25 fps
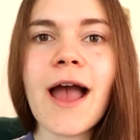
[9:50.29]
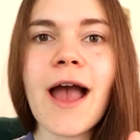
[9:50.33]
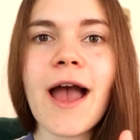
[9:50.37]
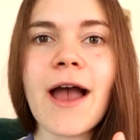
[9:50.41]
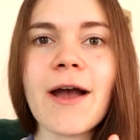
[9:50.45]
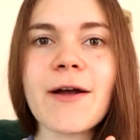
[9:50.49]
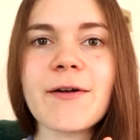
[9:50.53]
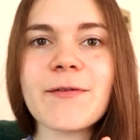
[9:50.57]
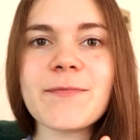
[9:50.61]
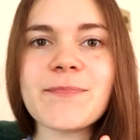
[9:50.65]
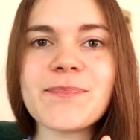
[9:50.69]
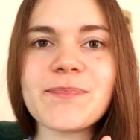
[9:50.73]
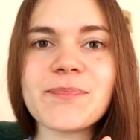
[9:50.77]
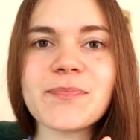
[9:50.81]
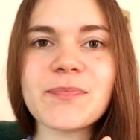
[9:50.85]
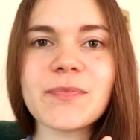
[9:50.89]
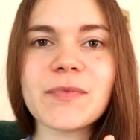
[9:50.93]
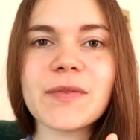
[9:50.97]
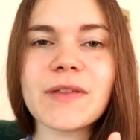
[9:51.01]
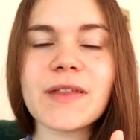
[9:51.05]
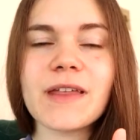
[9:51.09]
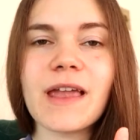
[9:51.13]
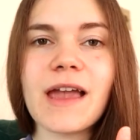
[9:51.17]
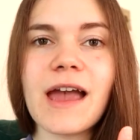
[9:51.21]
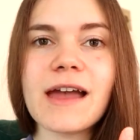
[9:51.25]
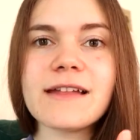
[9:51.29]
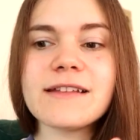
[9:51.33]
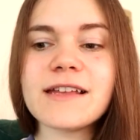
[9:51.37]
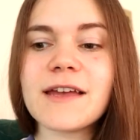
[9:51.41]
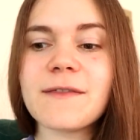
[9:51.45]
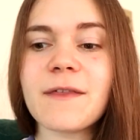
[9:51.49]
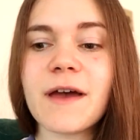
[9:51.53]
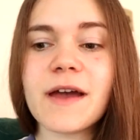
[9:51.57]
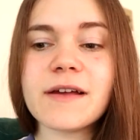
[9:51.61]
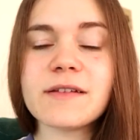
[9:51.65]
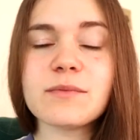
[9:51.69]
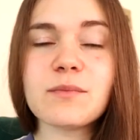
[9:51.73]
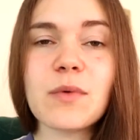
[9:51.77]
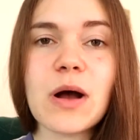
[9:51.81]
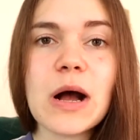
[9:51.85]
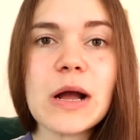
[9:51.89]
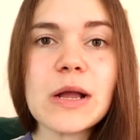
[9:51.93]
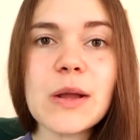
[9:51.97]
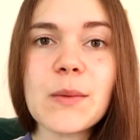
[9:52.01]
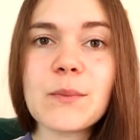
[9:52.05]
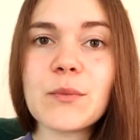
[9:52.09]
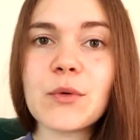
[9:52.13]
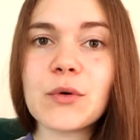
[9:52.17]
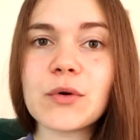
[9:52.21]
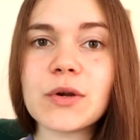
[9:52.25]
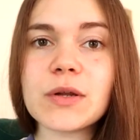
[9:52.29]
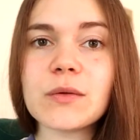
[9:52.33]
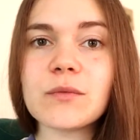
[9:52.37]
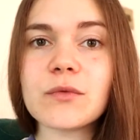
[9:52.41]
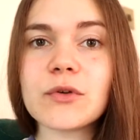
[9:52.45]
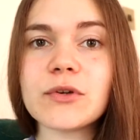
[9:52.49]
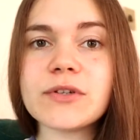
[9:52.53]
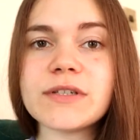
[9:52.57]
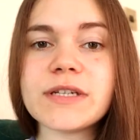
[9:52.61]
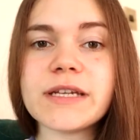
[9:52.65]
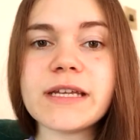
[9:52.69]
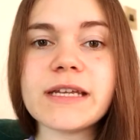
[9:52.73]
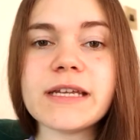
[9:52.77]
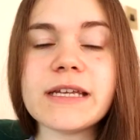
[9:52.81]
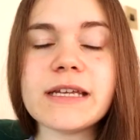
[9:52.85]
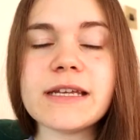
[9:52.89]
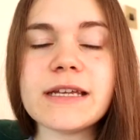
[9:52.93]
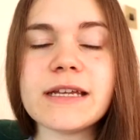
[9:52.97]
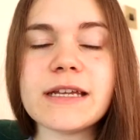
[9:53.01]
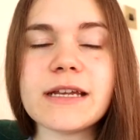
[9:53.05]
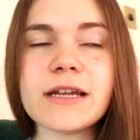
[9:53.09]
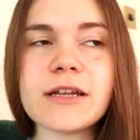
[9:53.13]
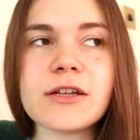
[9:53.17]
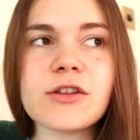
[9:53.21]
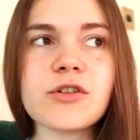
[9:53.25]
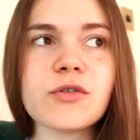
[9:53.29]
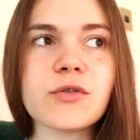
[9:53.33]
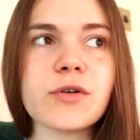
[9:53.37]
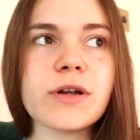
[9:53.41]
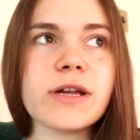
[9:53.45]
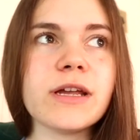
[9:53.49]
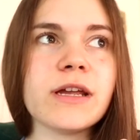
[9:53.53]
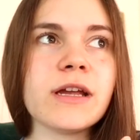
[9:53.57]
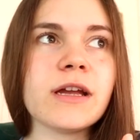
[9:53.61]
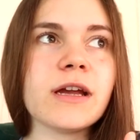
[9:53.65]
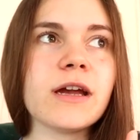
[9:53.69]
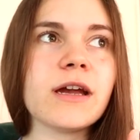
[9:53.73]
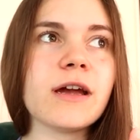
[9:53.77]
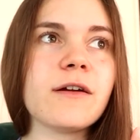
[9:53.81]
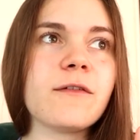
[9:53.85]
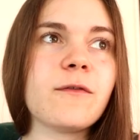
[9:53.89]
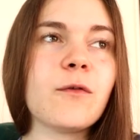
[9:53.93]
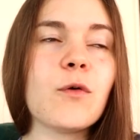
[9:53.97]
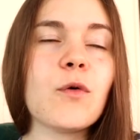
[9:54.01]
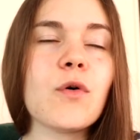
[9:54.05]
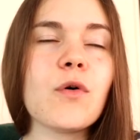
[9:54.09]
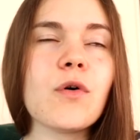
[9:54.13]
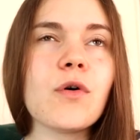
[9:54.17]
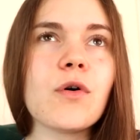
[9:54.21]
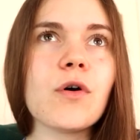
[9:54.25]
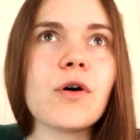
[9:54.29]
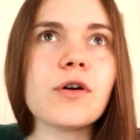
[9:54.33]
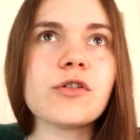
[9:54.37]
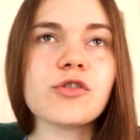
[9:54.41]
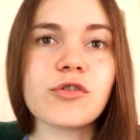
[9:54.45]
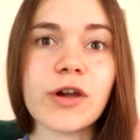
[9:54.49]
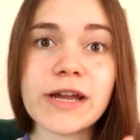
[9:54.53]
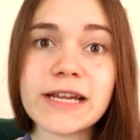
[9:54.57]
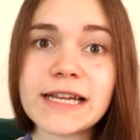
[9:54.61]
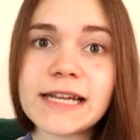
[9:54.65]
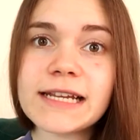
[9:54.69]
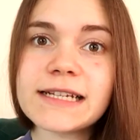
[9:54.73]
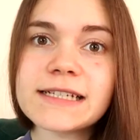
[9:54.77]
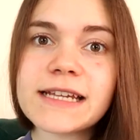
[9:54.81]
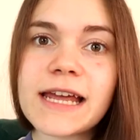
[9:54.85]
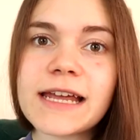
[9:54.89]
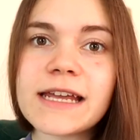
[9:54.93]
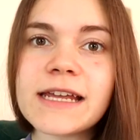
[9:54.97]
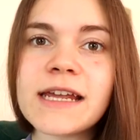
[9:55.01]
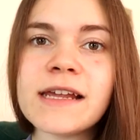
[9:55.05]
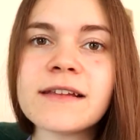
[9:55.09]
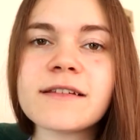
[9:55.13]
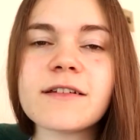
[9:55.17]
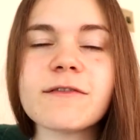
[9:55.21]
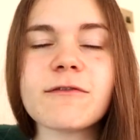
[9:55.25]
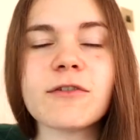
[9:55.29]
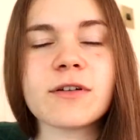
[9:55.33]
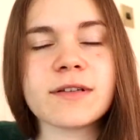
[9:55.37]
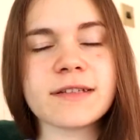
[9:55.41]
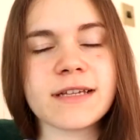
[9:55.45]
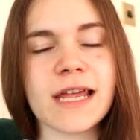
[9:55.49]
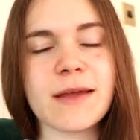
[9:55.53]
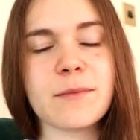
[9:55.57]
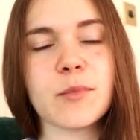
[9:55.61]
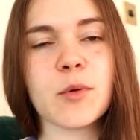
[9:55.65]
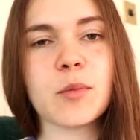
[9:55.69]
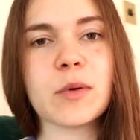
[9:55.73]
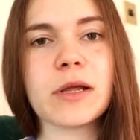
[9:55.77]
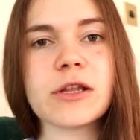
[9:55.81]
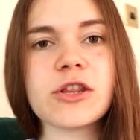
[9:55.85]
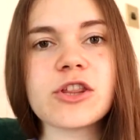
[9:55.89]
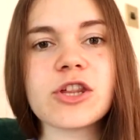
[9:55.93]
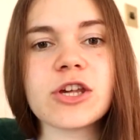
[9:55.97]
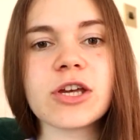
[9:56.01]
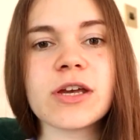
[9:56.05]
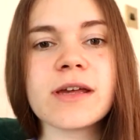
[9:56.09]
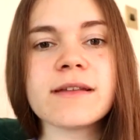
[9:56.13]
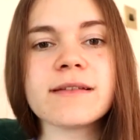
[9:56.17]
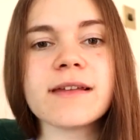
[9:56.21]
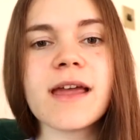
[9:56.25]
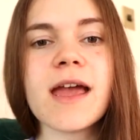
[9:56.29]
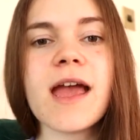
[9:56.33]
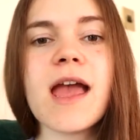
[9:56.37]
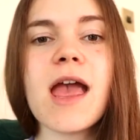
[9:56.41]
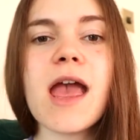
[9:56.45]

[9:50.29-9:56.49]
um, and yeah, that is my morning routine during for training days for stable blood sugars.